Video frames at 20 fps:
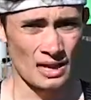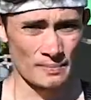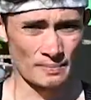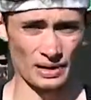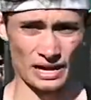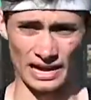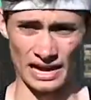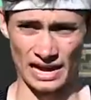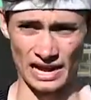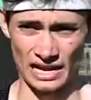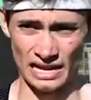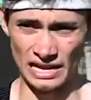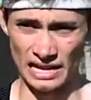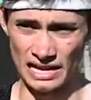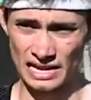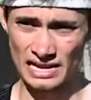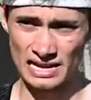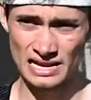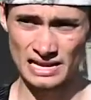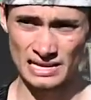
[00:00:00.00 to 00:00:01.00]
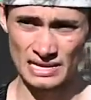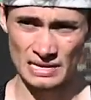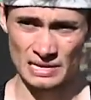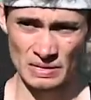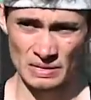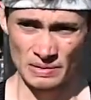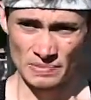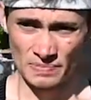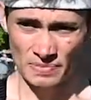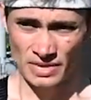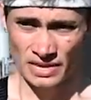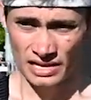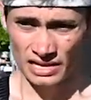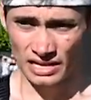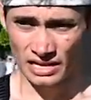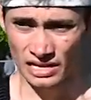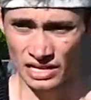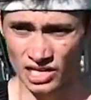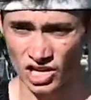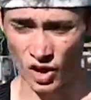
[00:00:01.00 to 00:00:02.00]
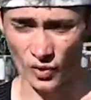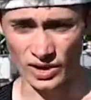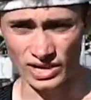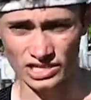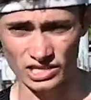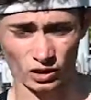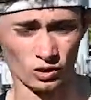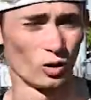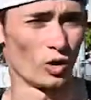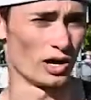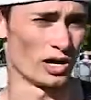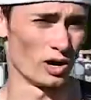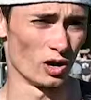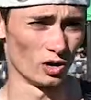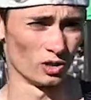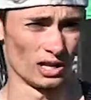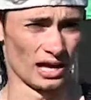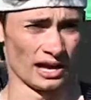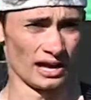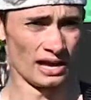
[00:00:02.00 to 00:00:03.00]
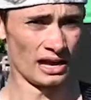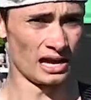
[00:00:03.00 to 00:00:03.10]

But uh, going to Loyola,